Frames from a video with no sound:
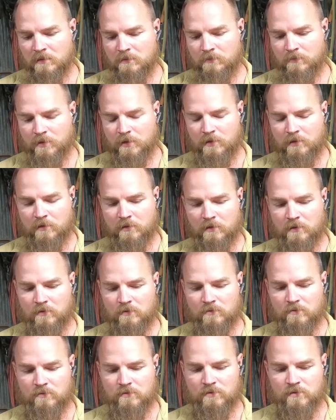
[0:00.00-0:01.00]

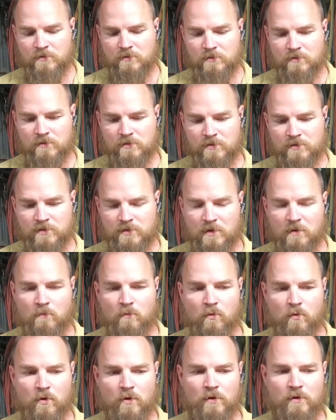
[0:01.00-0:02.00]
because
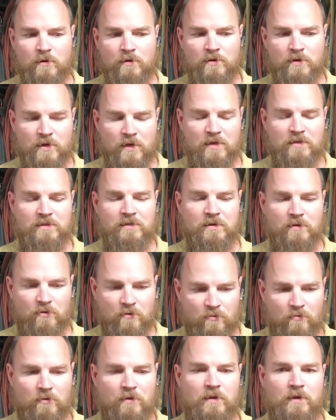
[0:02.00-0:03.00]
someone doesn't
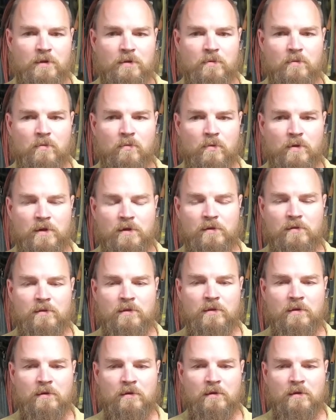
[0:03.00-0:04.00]
agree with
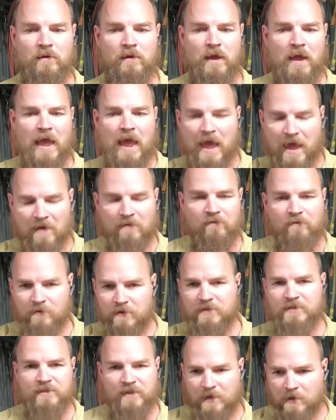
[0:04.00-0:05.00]
every
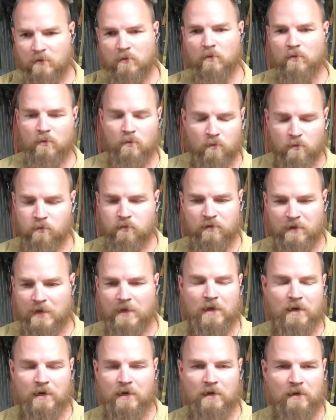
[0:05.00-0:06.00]
single
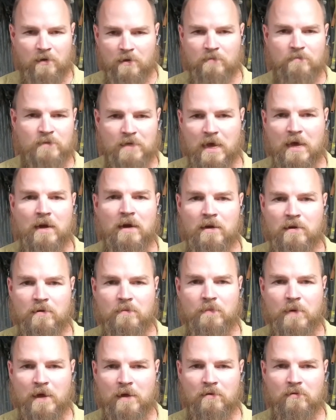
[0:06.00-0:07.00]
thing that comes out of their
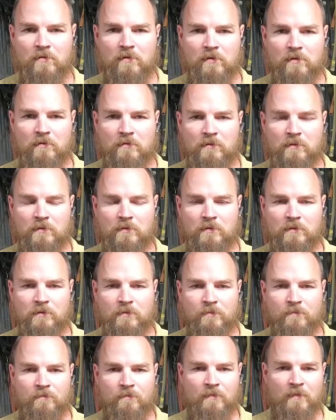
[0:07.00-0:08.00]
mouth,
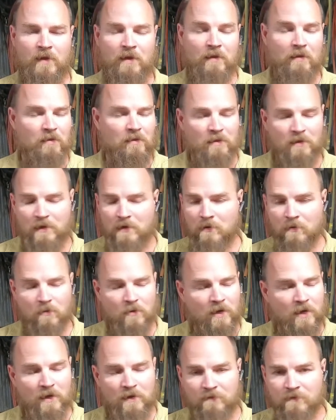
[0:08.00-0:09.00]
they don't
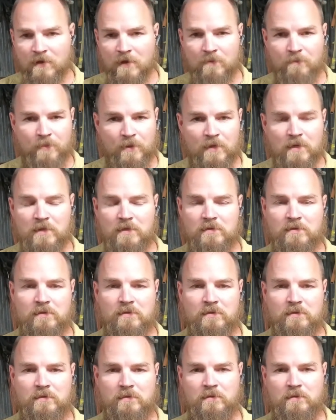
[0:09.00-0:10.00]
have that peace.